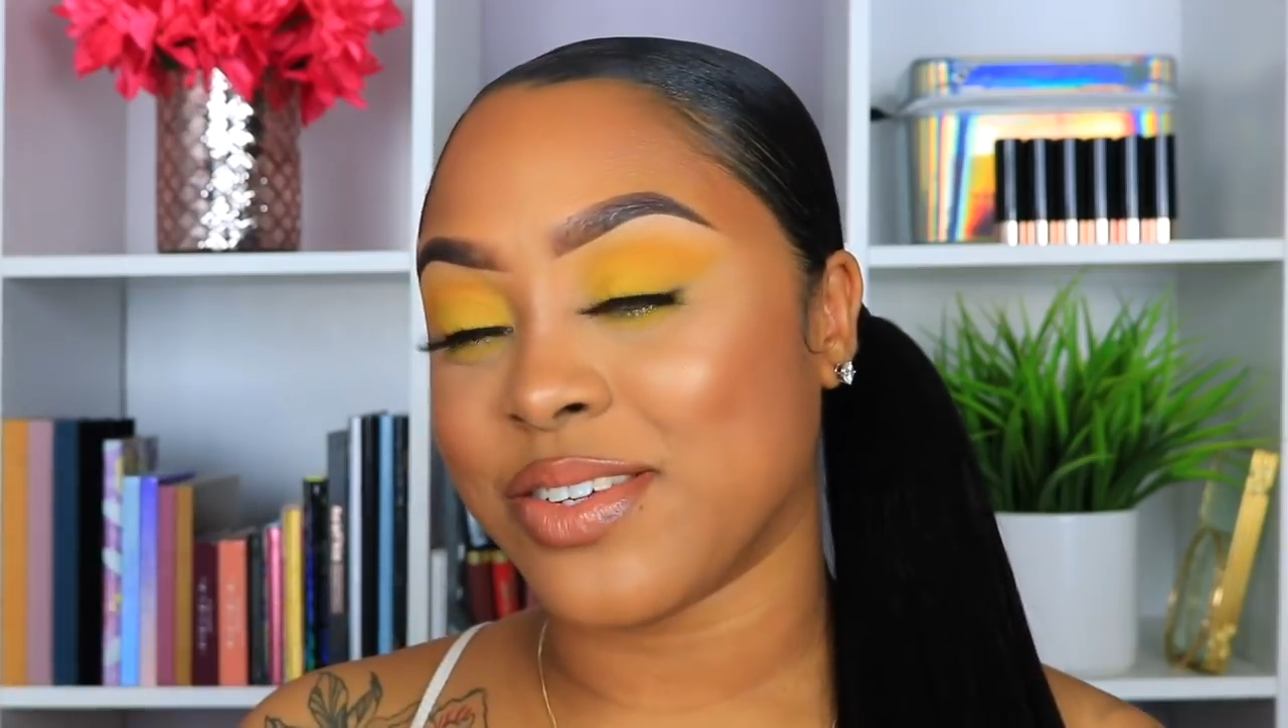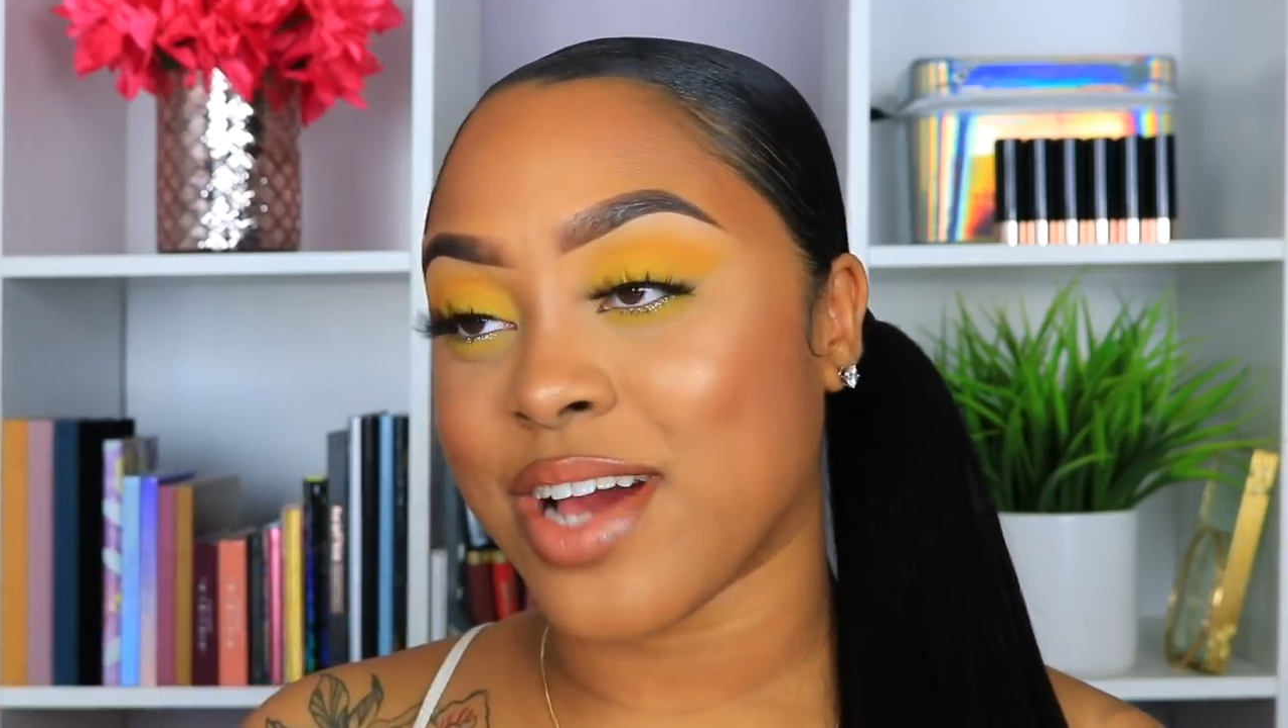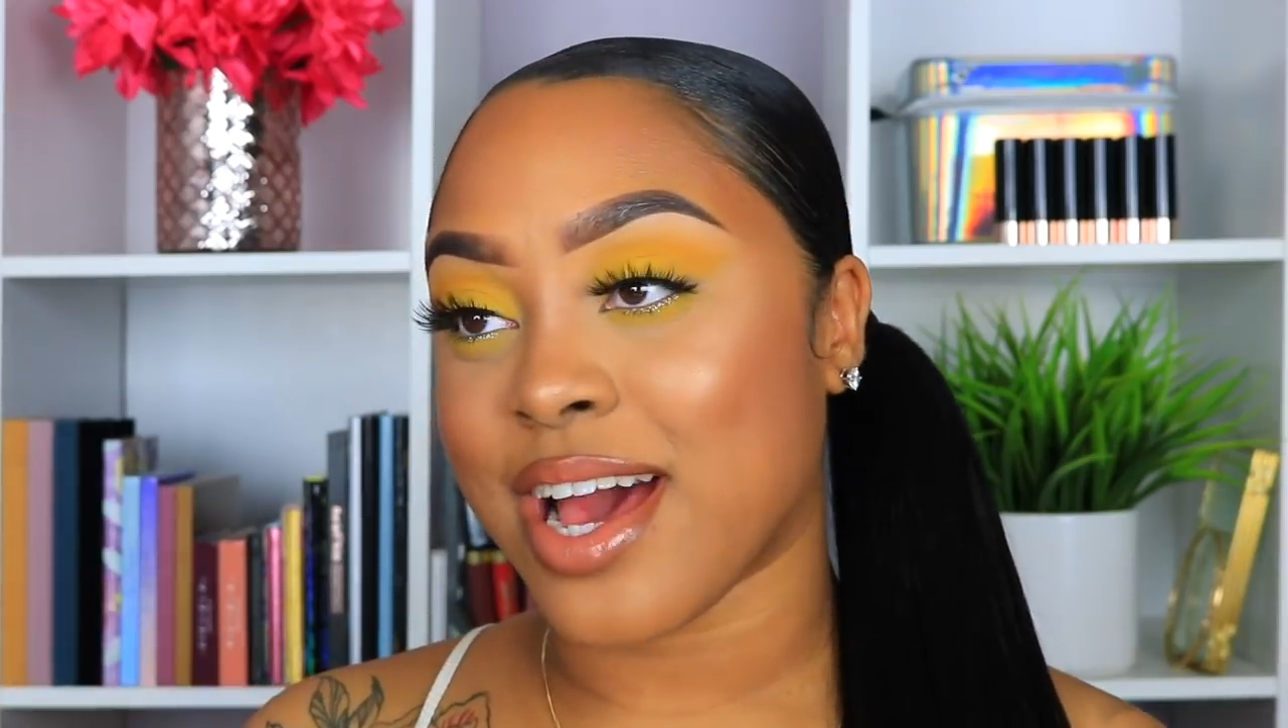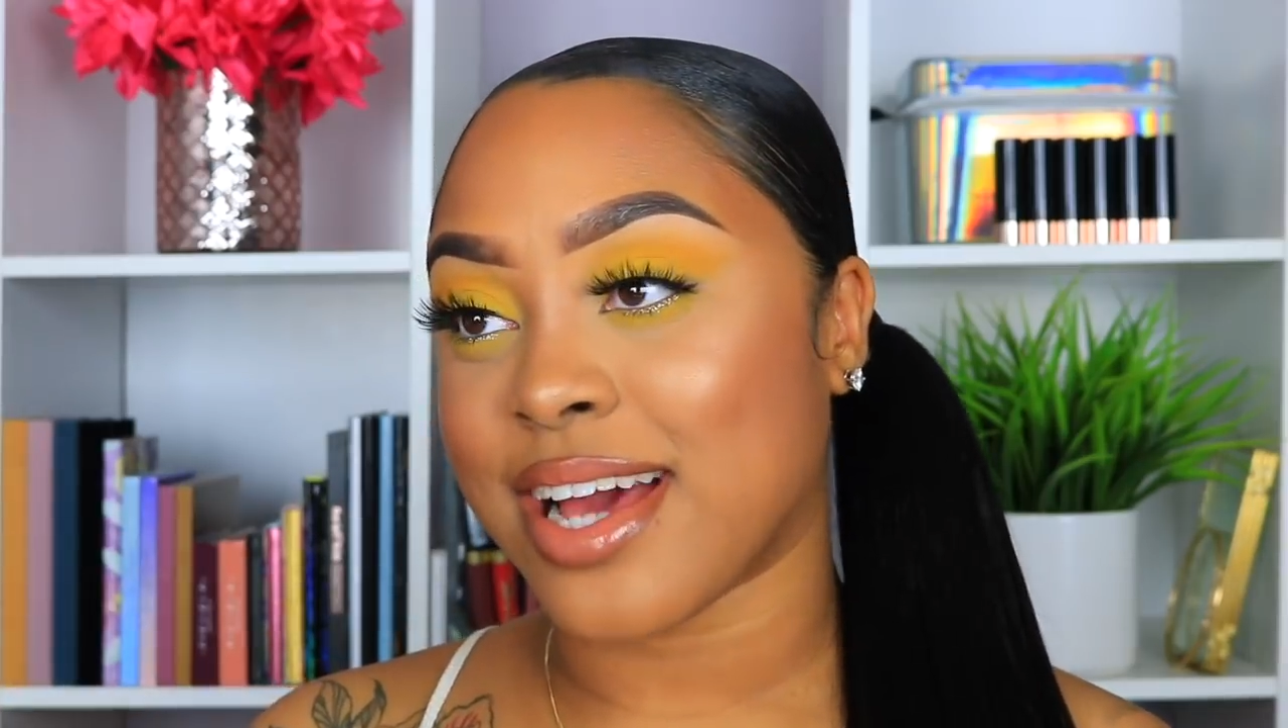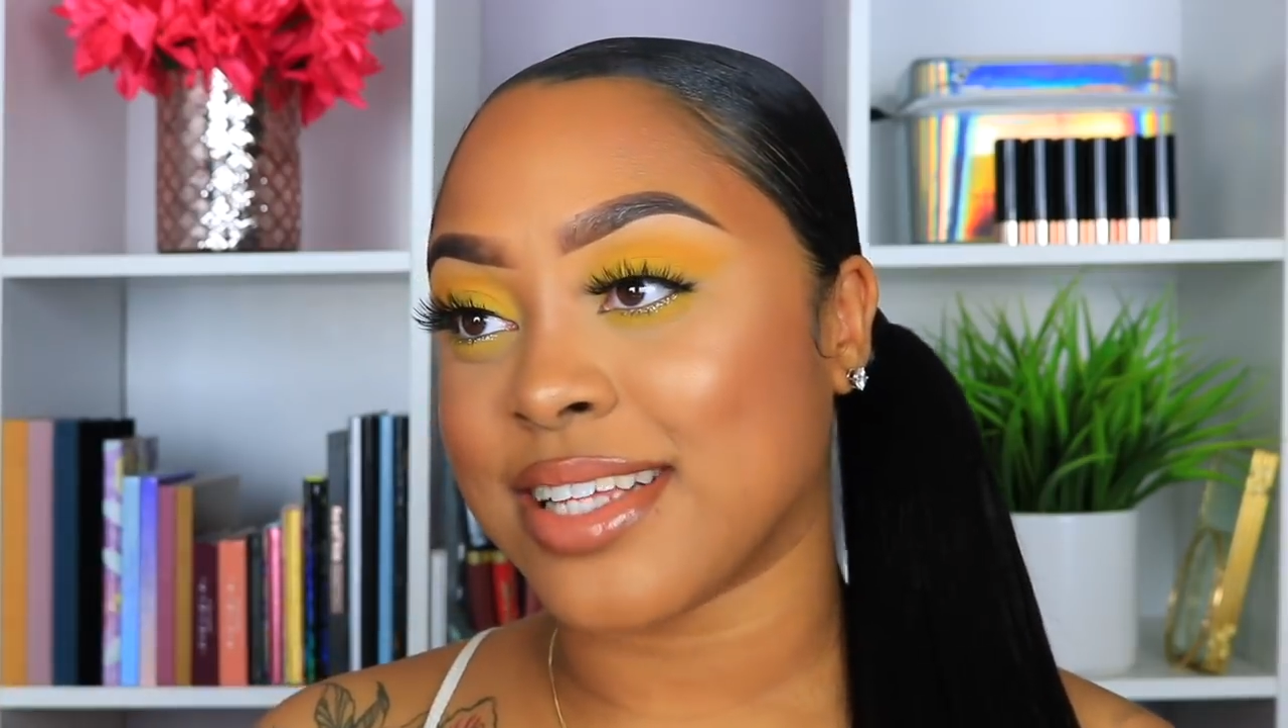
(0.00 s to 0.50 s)
you
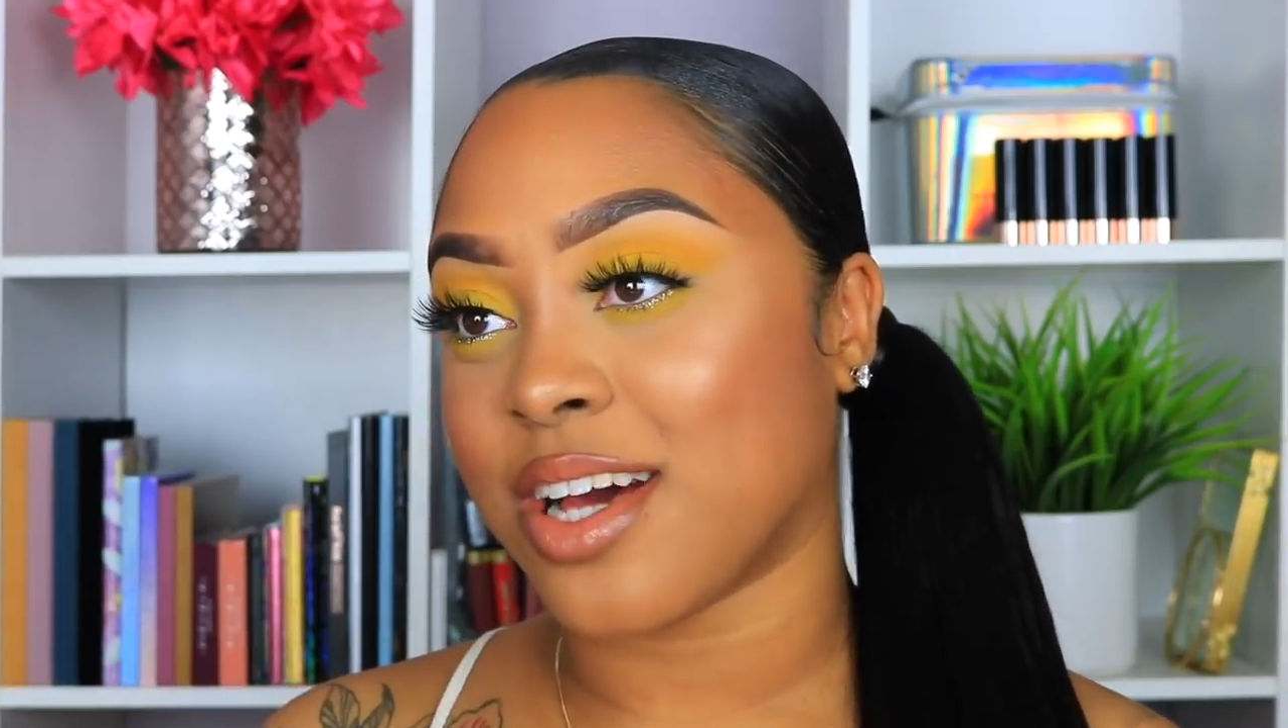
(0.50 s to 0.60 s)
guys.